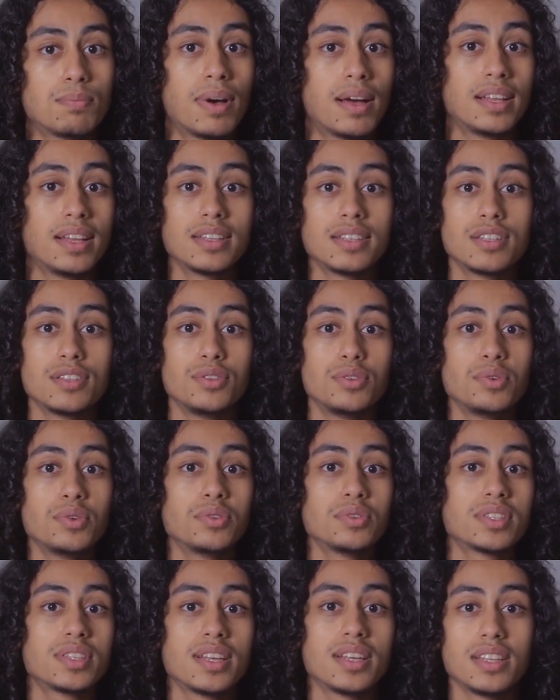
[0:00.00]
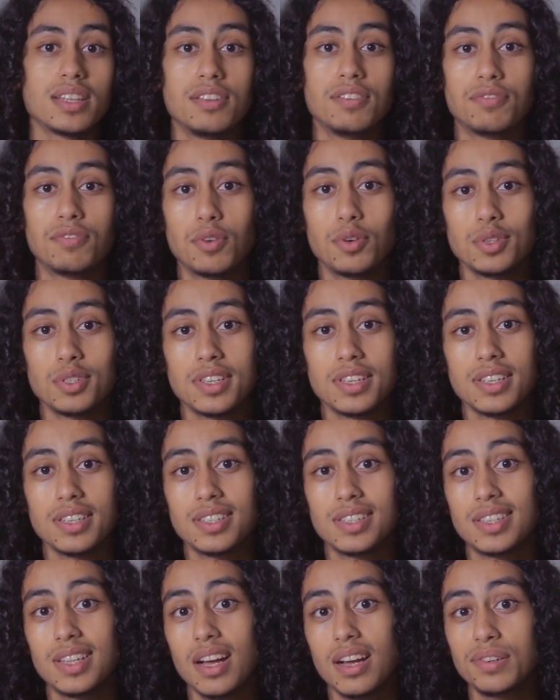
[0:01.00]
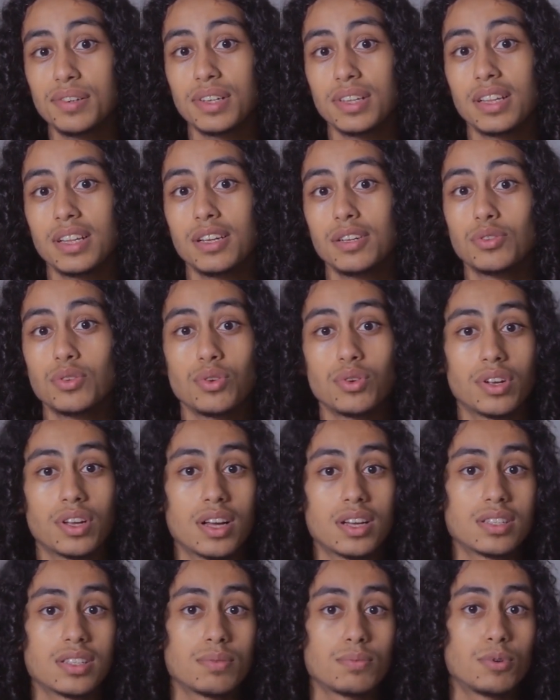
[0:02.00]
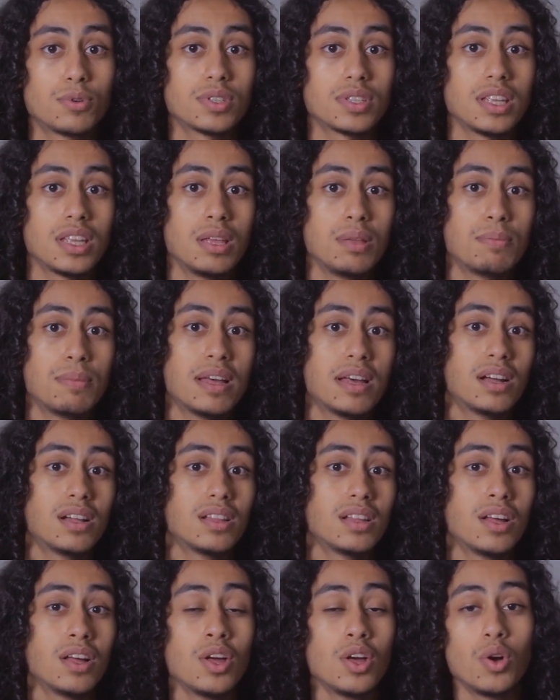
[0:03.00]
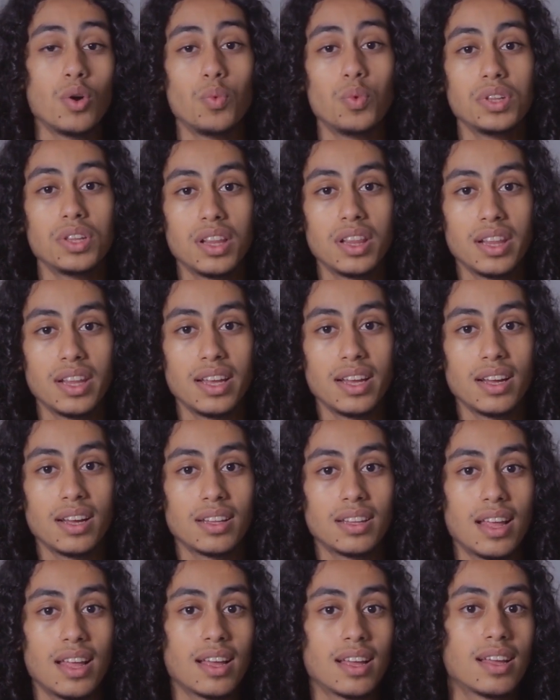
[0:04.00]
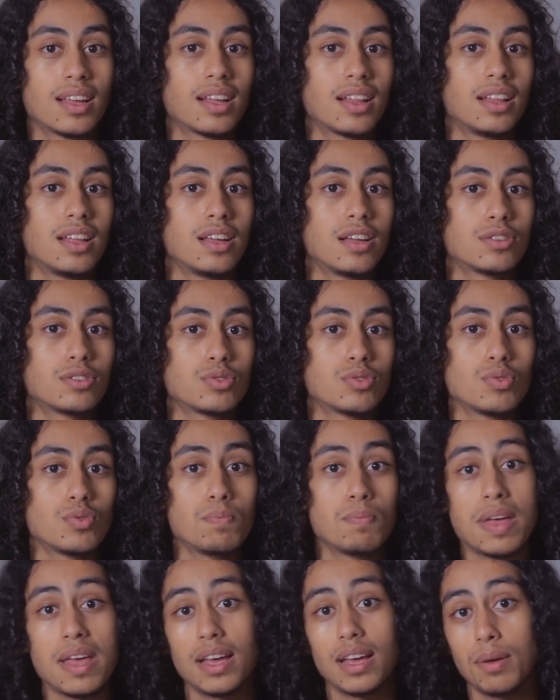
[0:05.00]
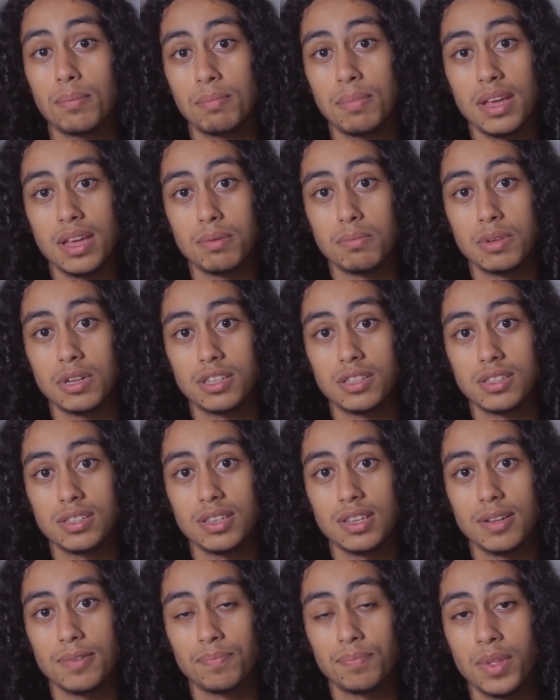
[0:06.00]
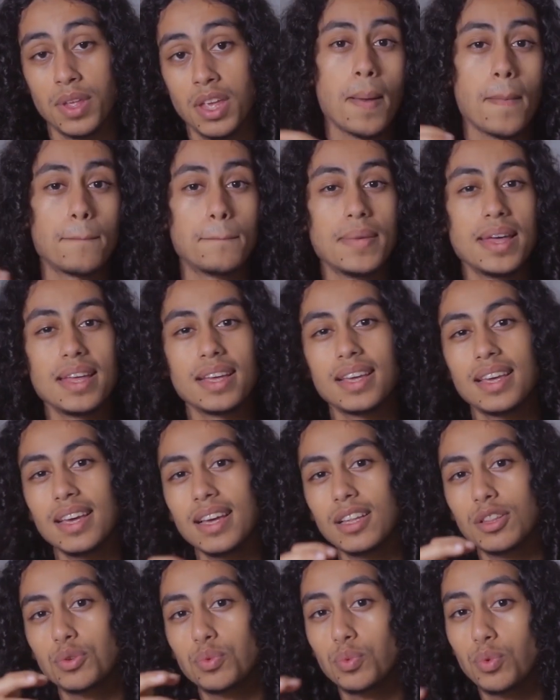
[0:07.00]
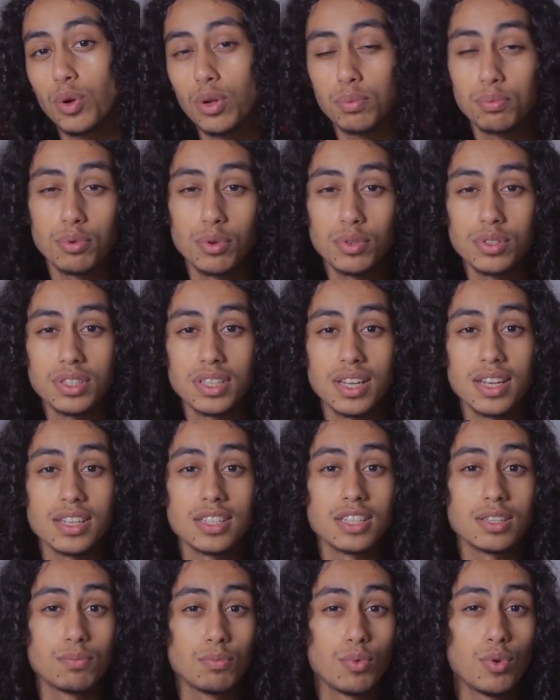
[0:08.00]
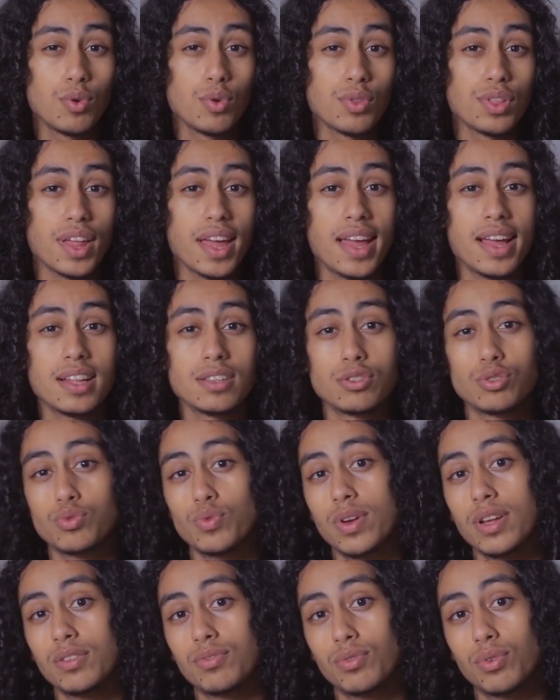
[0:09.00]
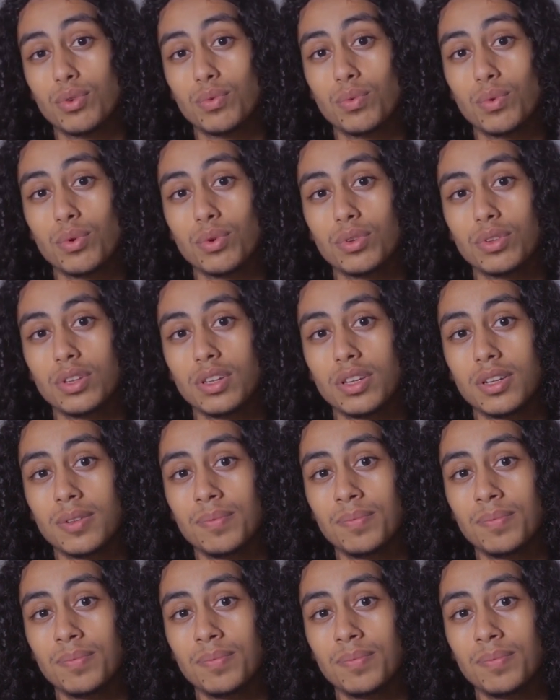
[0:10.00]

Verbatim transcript: by letting you send invoices directly to your customer's email with a link they can click to make a payment, making the whole process smooth and straightforward.